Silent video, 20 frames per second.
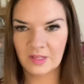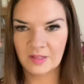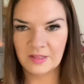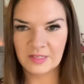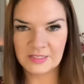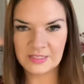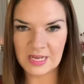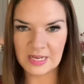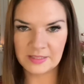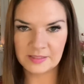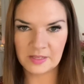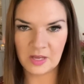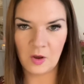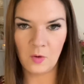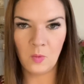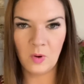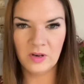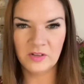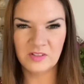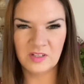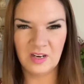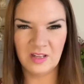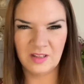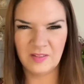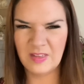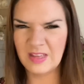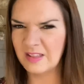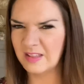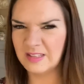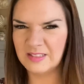Tesco ones are like, I
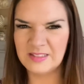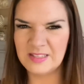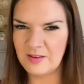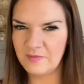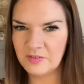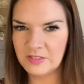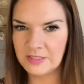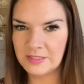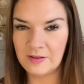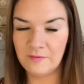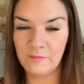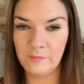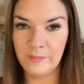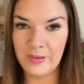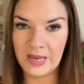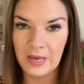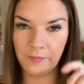think they're 77p.